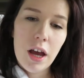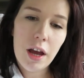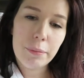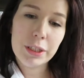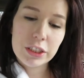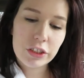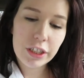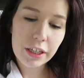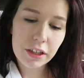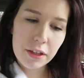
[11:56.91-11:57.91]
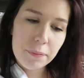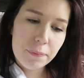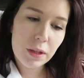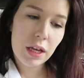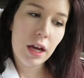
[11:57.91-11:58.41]
Aubrey's
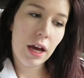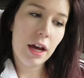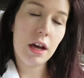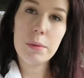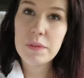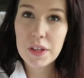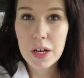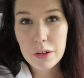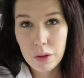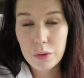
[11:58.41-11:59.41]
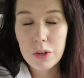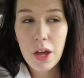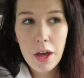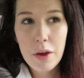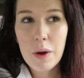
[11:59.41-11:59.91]
curriculum. If y'all don't
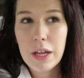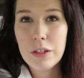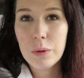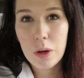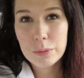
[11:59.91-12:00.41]
know, I do